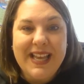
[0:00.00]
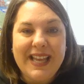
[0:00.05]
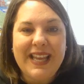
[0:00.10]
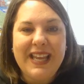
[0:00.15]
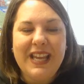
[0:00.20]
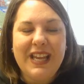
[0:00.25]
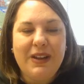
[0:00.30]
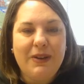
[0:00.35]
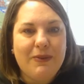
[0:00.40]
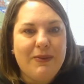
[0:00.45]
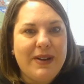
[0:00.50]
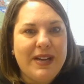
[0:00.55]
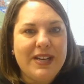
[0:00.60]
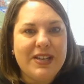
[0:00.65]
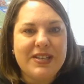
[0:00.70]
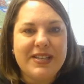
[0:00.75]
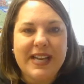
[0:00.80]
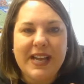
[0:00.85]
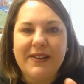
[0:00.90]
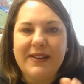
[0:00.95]
He
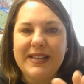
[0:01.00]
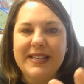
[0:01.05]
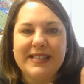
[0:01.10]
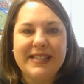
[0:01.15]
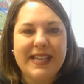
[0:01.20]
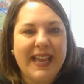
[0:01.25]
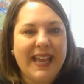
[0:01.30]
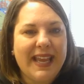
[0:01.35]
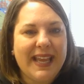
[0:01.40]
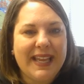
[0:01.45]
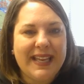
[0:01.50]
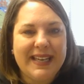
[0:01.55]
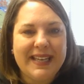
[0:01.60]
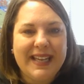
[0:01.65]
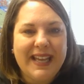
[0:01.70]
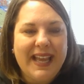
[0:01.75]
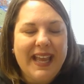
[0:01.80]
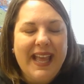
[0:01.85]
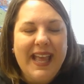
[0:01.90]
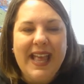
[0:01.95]
reached out his hand
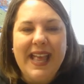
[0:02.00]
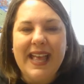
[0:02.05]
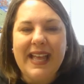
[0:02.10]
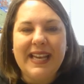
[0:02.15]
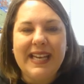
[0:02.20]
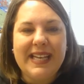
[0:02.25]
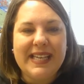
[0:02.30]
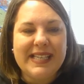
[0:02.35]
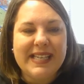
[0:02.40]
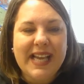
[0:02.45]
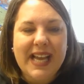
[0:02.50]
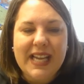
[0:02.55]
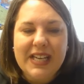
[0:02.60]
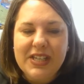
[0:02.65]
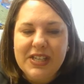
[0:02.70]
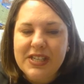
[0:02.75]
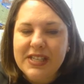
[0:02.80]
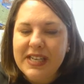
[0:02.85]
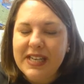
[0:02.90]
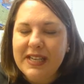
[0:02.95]
and he
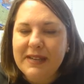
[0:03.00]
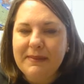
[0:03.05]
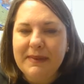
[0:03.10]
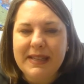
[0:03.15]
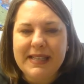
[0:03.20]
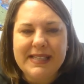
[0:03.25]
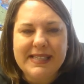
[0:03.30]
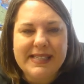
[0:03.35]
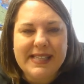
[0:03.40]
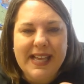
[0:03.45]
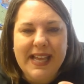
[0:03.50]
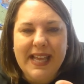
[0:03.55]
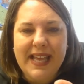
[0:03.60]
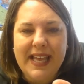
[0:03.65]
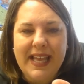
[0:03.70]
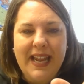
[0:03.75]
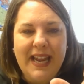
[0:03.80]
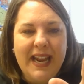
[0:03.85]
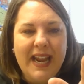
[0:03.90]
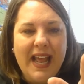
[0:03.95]
touched him and
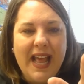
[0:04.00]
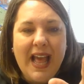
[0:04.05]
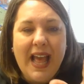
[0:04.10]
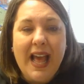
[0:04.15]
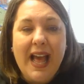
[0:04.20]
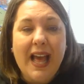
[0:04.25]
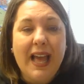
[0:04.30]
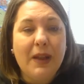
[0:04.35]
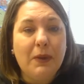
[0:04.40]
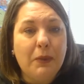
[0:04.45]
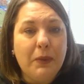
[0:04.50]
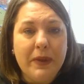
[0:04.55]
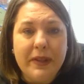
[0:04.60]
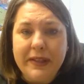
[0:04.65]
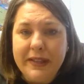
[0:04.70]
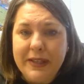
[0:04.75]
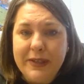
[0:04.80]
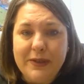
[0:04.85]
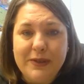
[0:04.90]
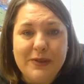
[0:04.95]
said, "I
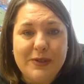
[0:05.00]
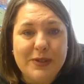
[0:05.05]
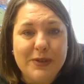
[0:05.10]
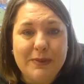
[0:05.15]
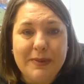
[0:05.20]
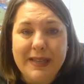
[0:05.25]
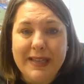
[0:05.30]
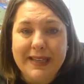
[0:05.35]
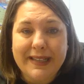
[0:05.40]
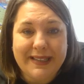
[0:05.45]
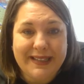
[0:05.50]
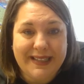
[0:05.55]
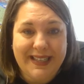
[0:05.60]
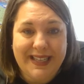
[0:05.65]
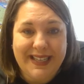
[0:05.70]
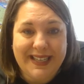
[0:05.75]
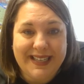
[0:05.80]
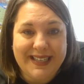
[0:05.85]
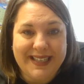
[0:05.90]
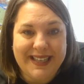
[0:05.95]
will you to be
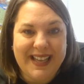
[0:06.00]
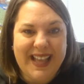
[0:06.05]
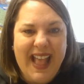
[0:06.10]
clean."